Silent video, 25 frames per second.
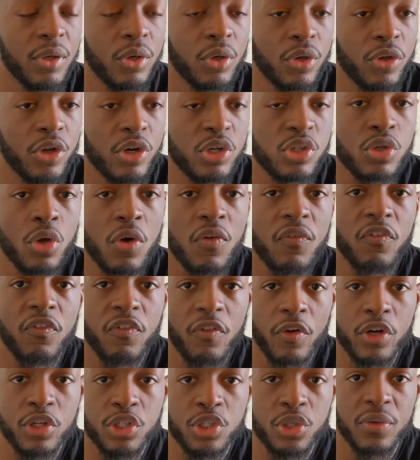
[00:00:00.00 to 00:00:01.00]
there's no
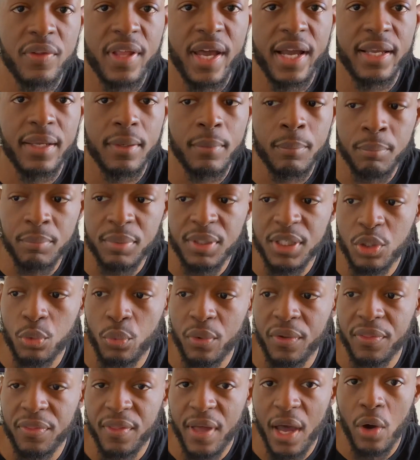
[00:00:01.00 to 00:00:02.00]
virtue that can be
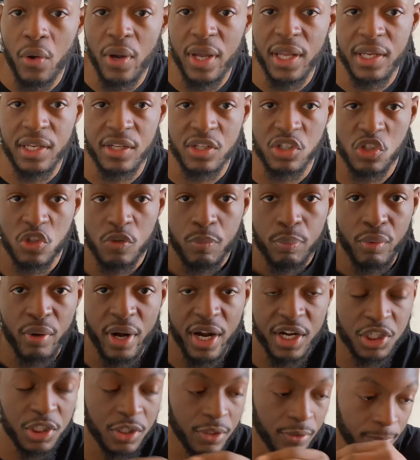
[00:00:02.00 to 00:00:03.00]
without an
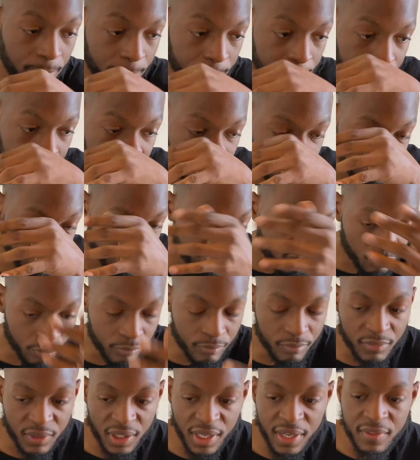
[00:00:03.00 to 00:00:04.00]
expression,
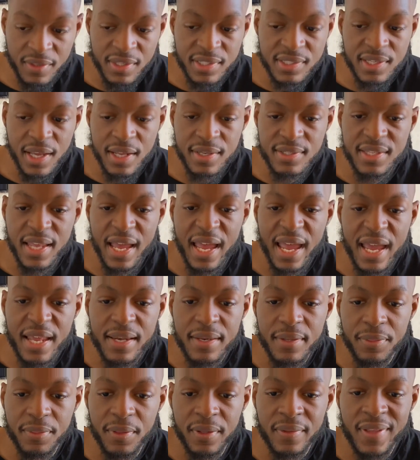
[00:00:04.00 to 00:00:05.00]
in the sense that
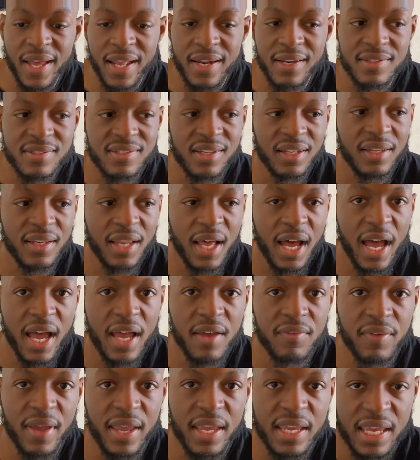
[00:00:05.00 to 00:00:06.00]
anything that is
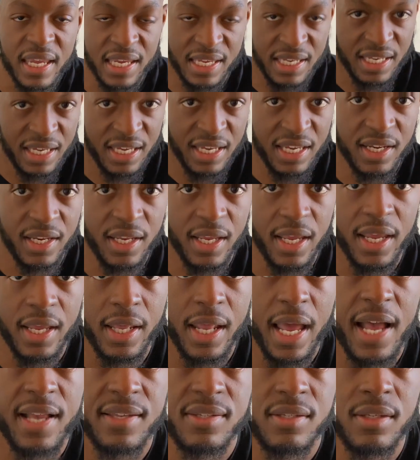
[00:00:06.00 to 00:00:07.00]
alive, it
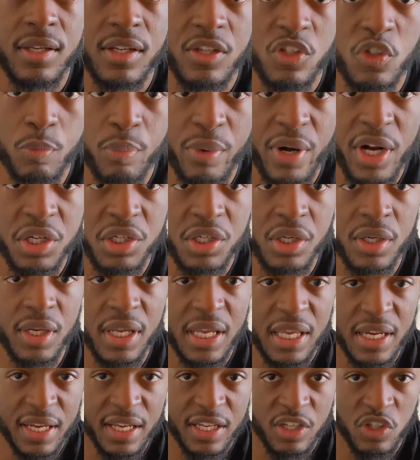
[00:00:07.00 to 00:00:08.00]
has an expression.
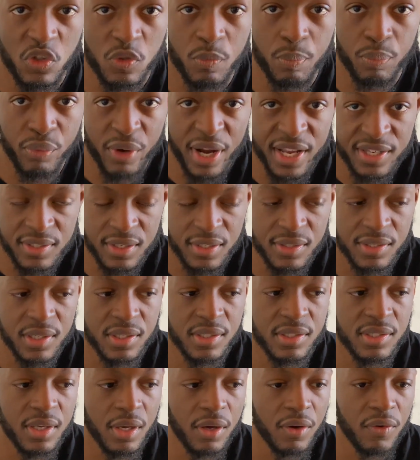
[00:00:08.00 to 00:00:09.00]
It expresses
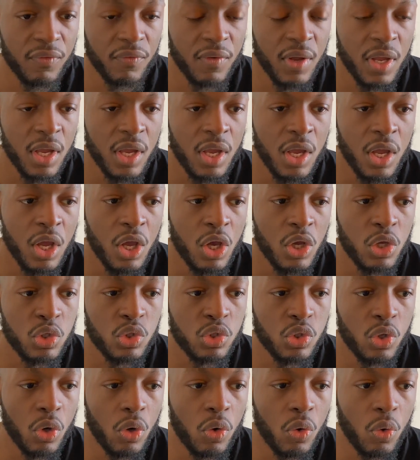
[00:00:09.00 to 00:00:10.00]
itself.
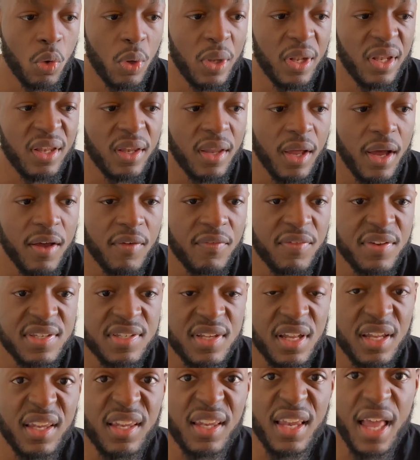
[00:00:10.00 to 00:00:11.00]
So love is
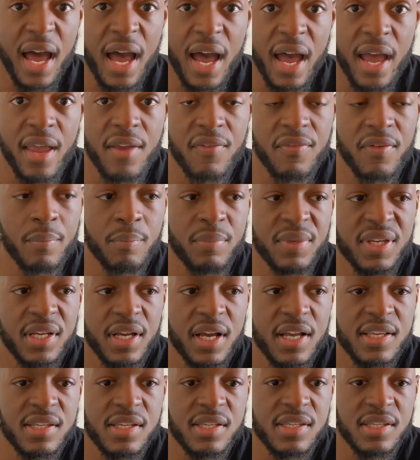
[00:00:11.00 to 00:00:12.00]
alive, and
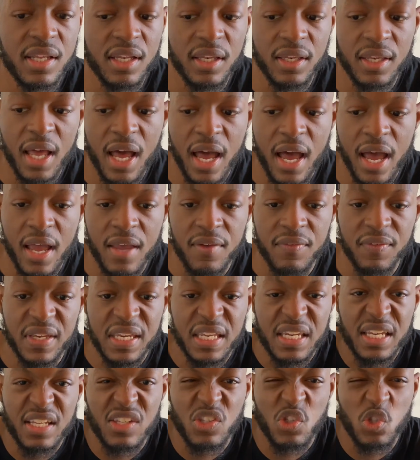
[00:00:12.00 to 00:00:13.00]
because it's alive,
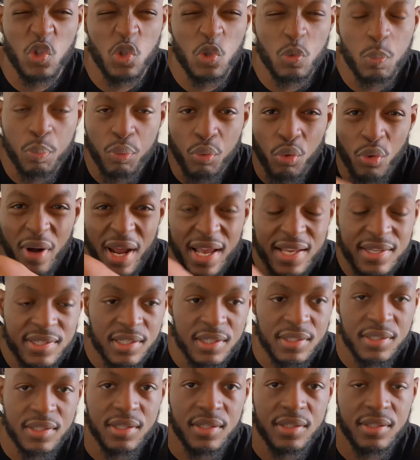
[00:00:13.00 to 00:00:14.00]
it
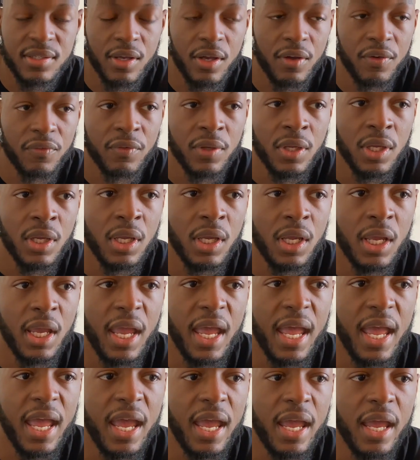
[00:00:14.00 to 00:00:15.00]
expresses itself,
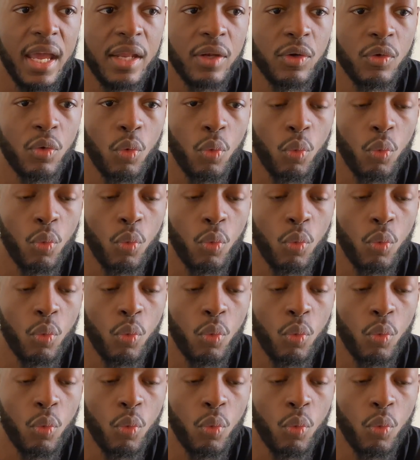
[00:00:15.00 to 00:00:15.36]
and